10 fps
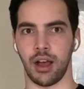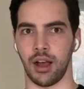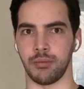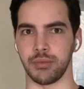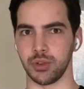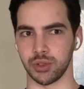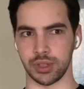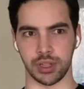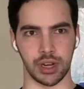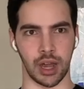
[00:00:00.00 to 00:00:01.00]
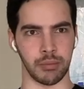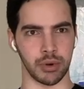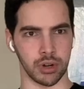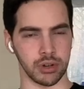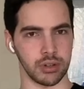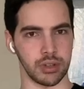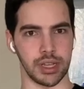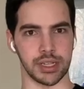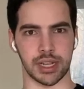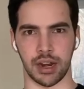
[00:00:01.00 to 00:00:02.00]
Usually the number
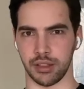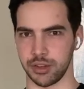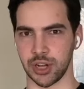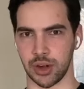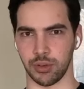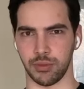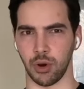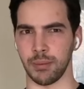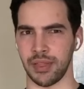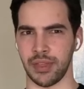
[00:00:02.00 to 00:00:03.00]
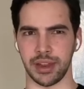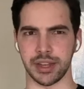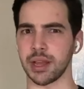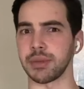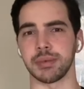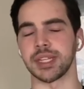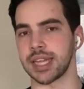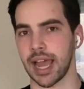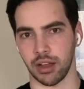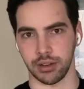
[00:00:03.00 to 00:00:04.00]
is kind of the general form, and then sometimes they
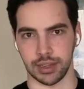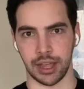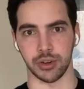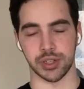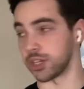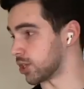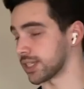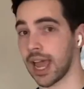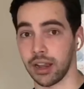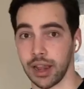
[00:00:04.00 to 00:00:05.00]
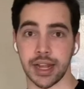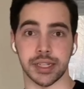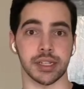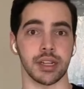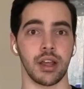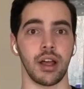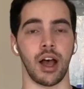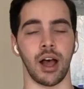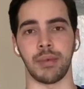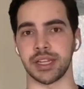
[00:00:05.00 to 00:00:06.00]
tack on letters such as LS
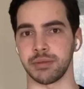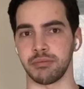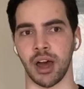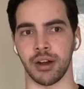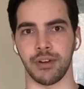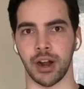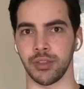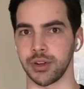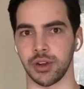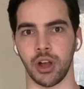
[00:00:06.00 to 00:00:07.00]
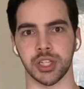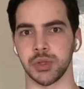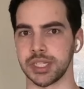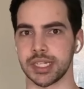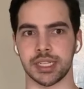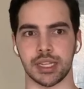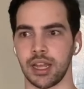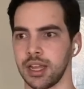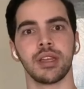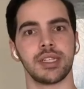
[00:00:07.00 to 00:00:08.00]
as a modifier. There also exists
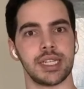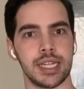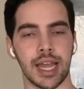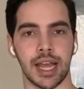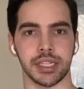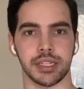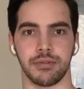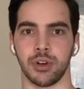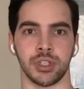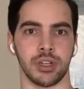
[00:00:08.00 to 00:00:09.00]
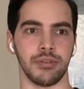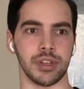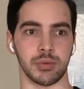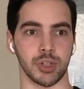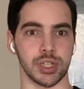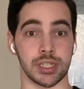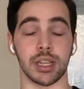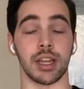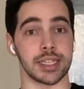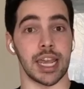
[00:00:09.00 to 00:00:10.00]
a TS version of this, which is a
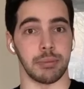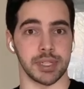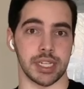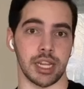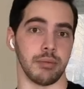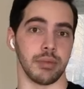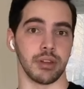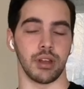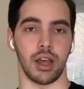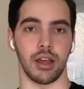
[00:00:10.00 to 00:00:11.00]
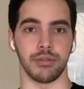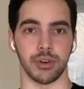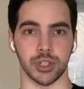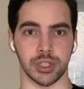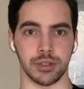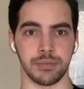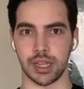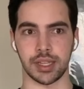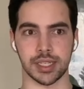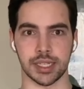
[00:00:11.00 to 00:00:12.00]
taped seam version.
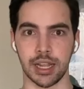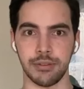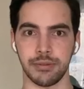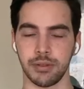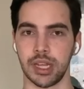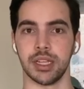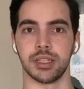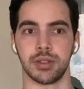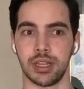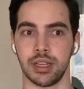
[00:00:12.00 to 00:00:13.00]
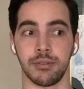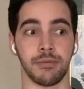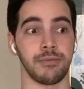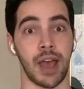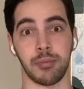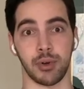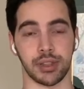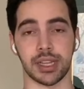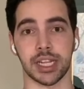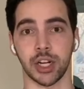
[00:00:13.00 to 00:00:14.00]
Sniff is the fabric
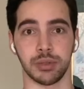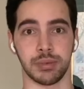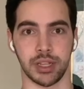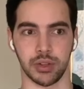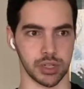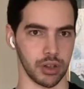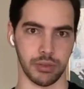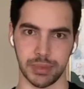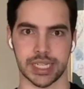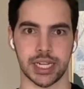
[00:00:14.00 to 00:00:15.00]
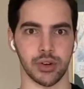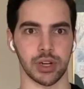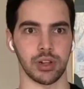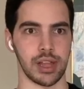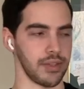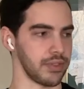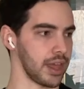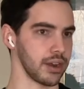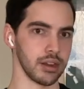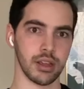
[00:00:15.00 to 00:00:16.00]
that's actually being used, the material, and
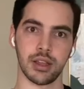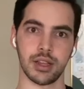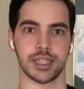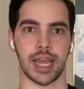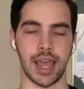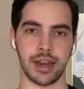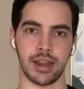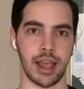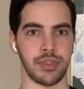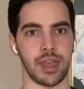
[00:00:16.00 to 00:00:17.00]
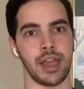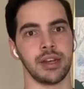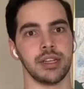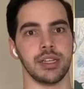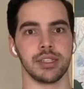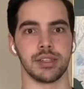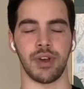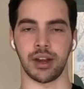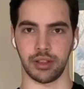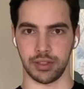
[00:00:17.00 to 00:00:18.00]
then 10 at the end is
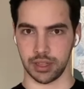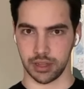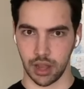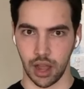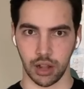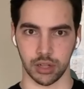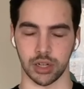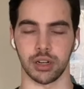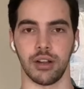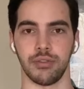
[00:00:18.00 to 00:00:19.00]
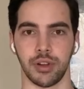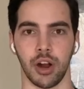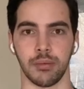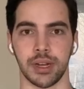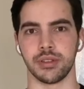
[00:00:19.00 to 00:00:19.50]
finally the color of the garment.